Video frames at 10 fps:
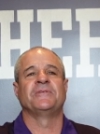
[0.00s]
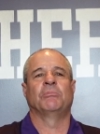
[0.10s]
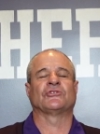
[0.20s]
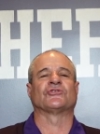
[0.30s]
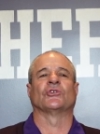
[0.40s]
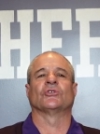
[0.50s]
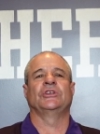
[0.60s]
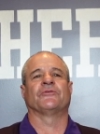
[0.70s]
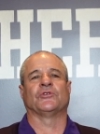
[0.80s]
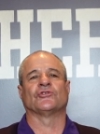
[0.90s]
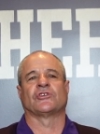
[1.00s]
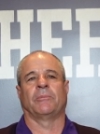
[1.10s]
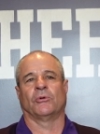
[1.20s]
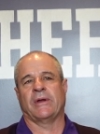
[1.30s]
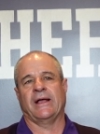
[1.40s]
but certainly the first
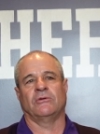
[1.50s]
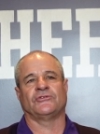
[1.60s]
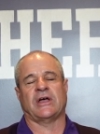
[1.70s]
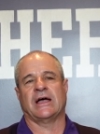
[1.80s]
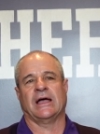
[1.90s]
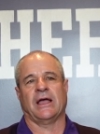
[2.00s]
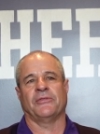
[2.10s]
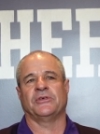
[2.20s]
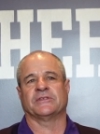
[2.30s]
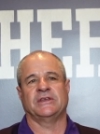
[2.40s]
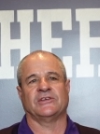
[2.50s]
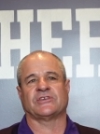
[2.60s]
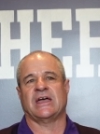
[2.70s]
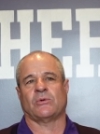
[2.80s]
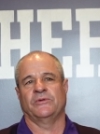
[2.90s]
couple rounds, I think the
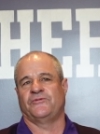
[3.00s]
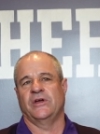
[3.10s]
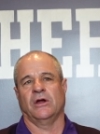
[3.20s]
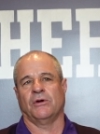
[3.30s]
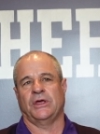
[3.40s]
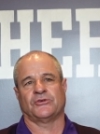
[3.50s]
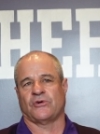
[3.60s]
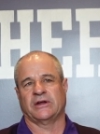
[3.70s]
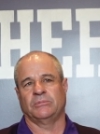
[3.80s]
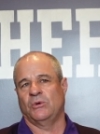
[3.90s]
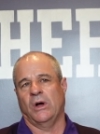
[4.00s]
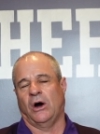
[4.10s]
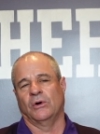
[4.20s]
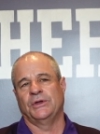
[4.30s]
NESCAC would fare incredibly well.